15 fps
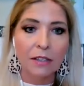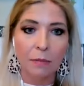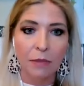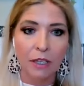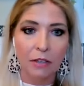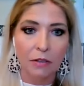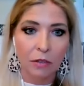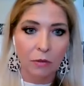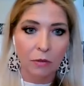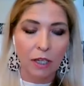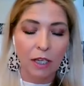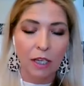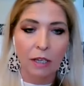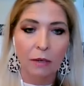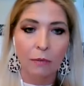something
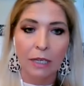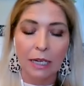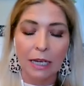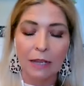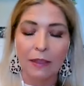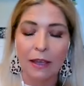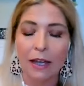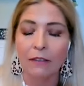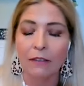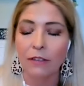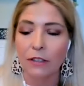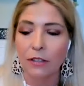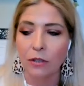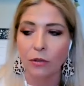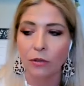soothing. He would need that
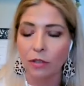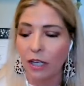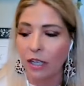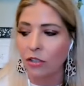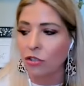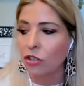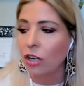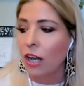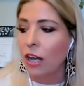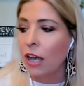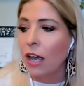physical touch.